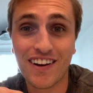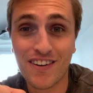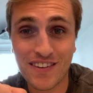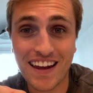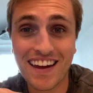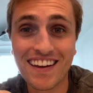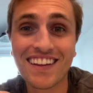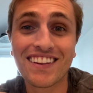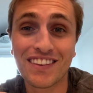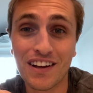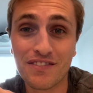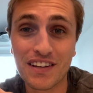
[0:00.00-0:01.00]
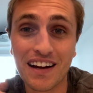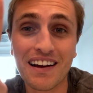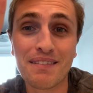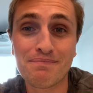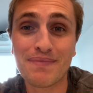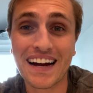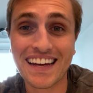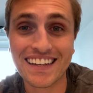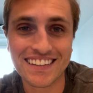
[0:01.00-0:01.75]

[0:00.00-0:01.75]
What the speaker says: Okay? Love ya. Bye.